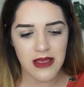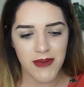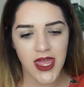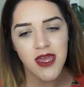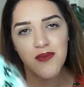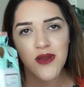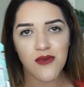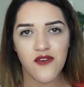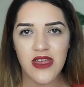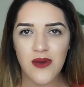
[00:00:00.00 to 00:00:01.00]
makeup
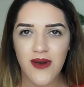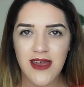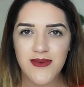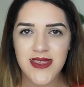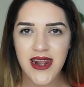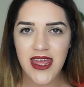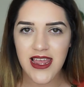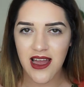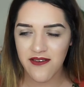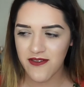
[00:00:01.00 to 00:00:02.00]
removing wipes that I
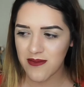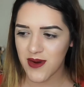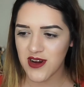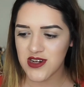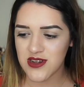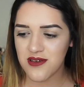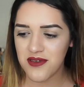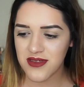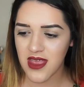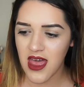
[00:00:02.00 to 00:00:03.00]
got from
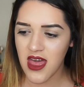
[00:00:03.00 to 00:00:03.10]
Marshalls.